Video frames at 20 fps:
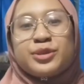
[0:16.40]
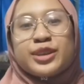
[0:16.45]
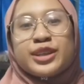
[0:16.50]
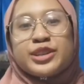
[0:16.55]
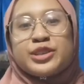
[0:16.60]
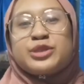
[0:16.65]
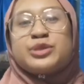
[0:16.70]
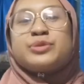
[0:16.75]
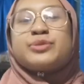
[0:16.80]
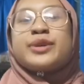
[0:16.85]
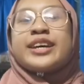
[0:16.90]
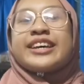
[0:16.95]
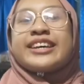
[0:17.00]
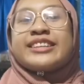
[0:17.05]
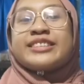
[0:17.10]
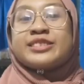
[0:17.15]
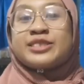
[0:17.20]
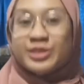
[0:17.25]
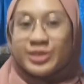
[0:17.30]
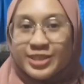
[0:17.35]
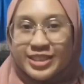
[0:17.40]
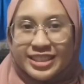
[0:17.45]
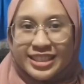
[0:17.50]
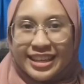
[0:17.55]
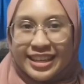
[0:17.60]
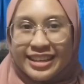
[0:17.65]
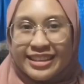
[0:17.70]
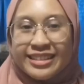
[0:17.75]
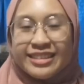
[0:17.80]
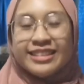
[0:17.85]
Assalamualaikum and good
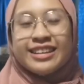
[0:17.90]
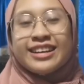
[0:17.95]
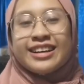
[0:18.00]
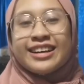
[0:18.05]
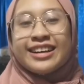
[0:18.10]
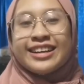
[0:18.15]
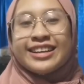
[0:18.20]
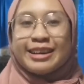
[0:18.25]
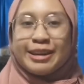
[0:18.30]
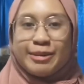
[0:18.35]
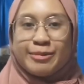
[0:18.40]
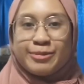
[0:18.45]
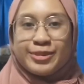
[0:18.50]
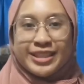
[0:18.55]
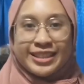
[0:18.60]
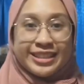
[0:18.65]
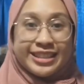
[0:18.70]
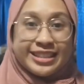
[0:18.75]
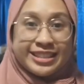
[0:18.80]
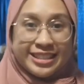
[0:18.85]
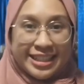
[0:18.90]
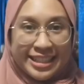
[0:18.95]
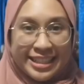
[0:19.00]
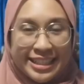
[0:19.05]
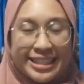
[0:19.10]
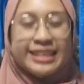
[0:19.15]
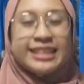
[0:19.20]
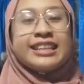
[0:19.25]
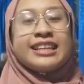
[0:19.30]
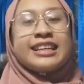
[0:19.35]
day. I am Yanti
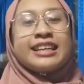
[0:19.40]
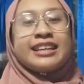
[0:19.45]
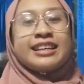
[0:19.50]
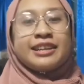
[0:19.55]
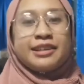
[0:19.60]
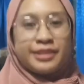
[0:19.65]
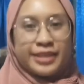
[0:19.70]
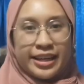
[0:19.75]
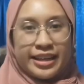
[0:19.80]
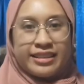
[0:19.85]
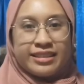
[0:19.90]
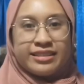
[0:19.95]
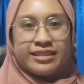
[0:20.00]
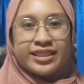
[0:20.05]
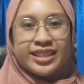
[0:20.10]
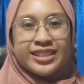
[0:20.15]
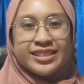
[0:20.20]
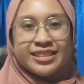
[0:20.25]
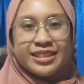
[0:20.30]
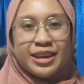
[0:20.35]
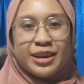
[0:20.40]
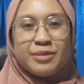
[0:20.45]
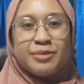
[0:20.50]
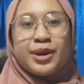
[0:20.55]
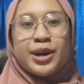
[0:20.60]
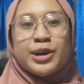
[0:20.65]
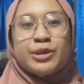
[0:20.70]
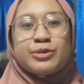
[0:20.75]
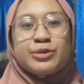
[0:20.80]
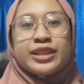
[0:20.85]
Jaini. Okay, this time
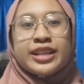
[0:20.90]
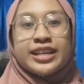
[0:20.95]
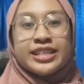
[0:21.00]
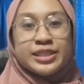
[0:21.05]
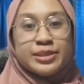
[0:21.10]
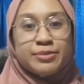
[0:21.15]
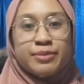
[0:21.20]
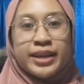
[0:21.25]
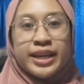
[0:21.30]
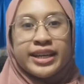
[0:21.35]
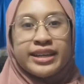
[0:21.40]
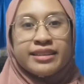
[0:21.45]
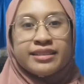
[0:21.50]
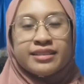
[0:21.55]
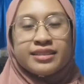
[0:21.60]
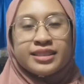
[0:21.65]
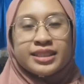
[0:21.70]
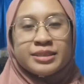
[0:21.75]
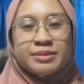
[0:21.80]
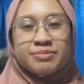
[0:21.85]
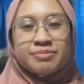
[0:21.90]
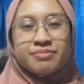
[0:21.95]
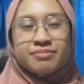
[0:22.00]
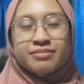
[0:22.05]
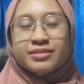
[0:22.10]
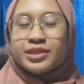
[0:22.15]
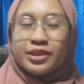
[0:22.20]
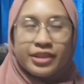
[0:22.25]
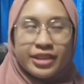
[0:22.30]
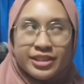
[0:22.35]
I will
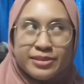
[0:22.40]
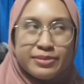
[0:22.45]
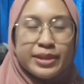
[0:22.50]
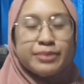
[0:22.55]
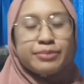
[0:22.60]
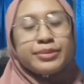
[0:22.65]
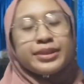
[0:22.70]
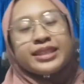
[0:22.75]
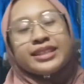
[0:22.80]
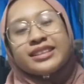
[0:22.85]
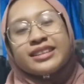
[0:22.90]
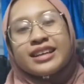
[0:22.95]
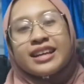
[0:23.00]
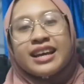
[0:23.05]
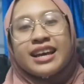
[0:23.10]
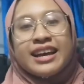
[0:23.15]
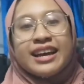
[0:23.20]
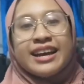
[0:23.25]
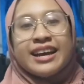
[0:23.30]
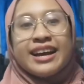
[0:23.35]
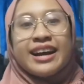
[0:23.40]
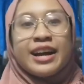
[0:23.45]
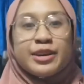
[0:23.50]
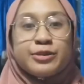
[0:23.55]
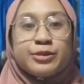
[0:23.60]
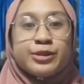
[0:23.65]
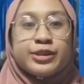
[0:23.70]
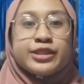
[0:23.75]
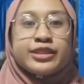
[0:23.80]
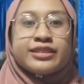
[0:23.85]
not explain, but I
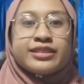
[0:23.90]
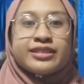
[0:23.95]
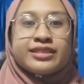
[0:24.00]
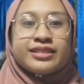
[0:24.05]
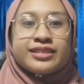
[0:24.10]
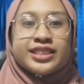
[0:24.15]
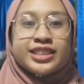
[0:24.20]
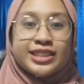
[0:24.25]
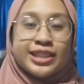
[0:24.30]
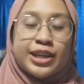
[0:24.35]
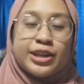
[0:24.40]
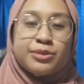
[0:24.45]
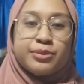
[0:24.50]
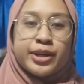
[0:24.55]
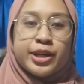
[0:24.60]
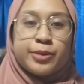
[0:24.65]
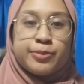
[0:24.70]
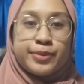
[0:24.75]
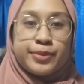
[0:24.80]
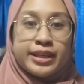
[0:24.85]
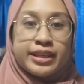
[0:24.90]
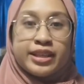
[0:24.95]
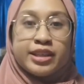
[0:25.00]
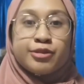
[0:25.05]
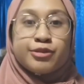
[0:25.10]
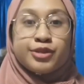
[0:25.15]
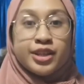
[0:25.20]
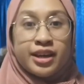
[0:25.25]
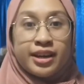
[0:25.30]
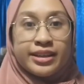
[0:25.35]
will share my opinion
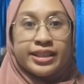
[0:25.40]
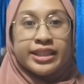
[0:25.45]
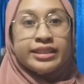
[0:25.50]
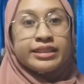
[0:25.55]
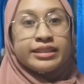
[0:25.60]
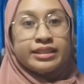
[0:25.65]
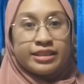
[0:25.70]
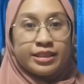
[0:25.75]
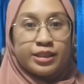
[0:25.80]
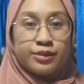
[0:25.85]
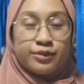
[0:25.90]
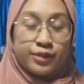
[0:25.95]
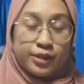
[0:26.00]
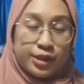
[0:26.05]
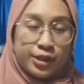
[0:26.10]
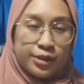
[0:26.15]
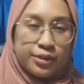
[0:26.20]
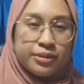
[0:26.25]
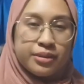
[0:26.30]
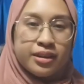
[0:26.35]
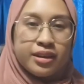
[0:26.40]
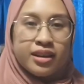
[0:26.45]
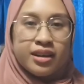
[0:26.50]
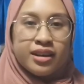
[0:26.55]
regarding the teaching video.